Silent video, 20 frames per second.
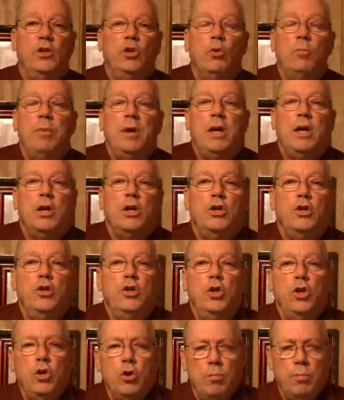You'll be a
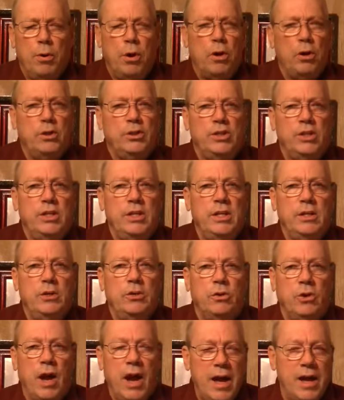new person in
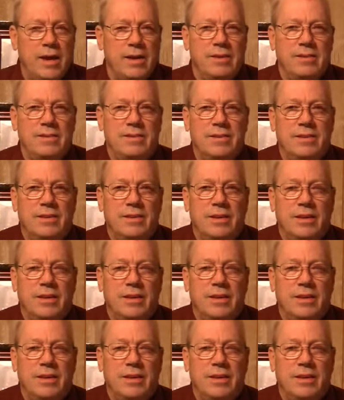Christ.